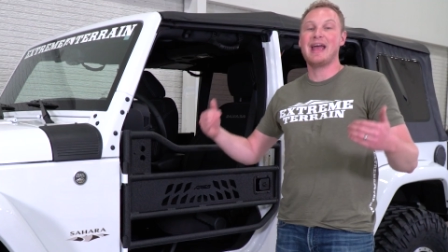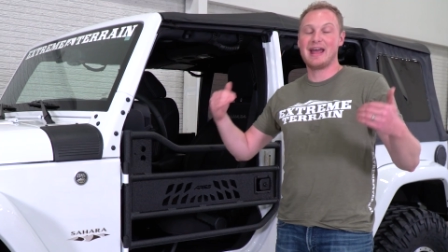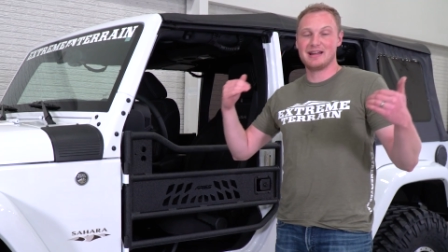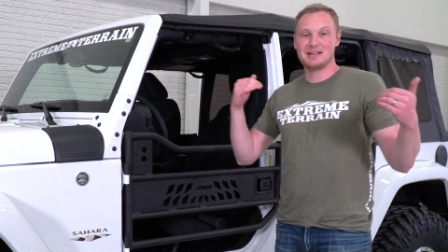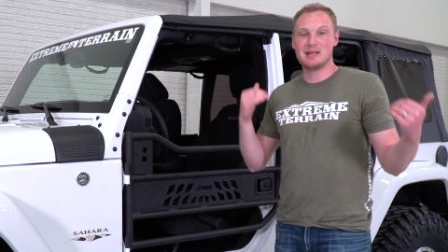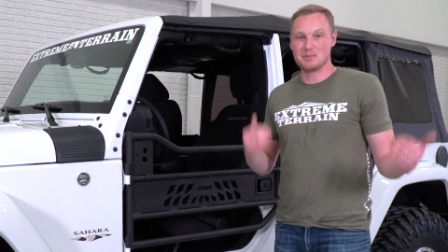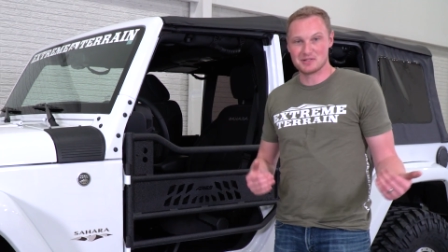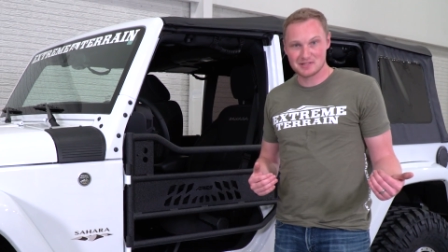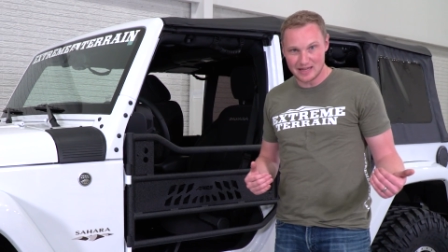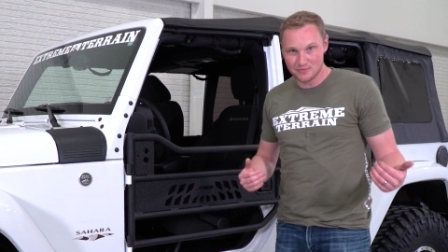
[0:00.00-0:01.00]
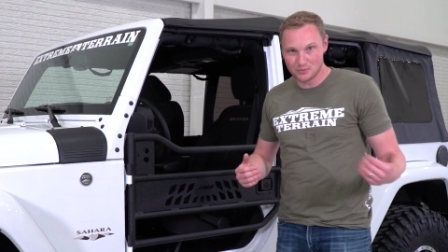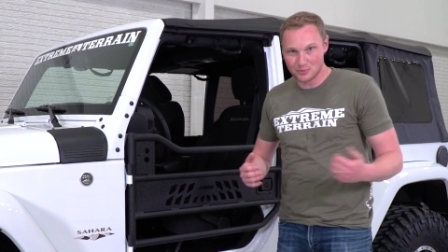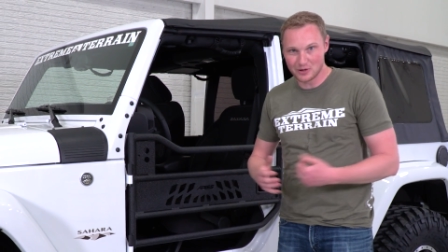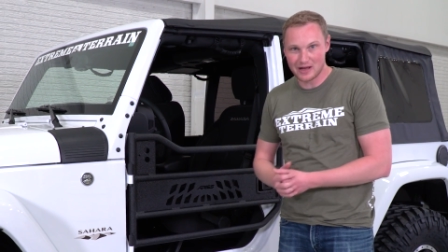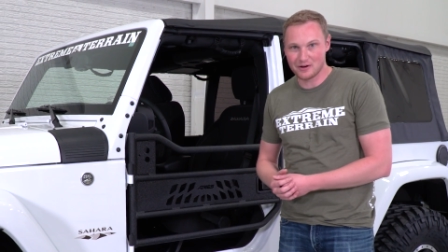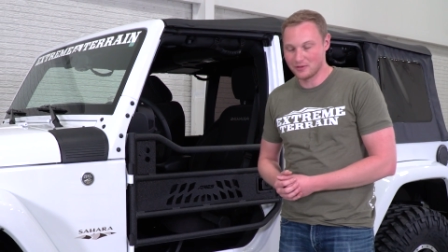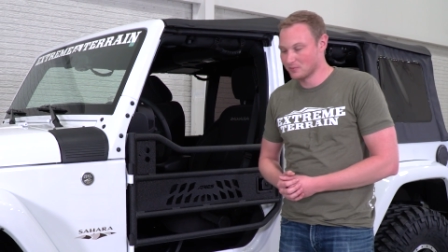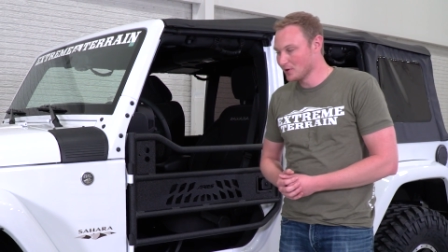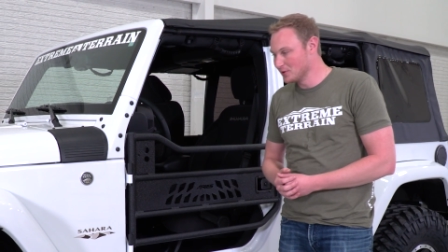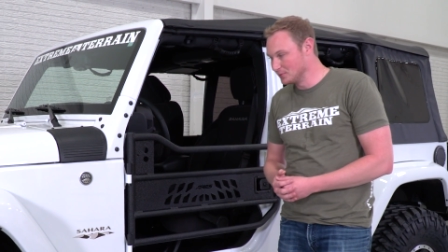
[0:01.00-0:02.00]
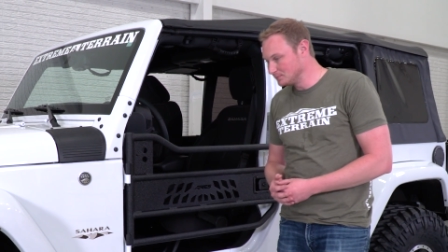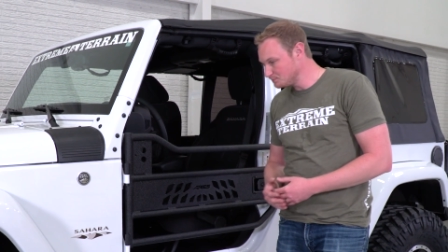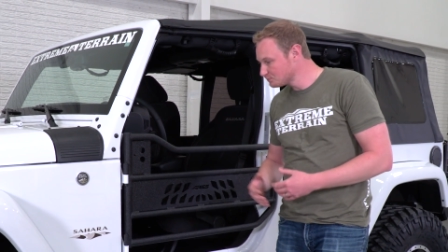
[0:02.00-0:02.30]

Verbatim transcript: and keep us safe when we're out on the road.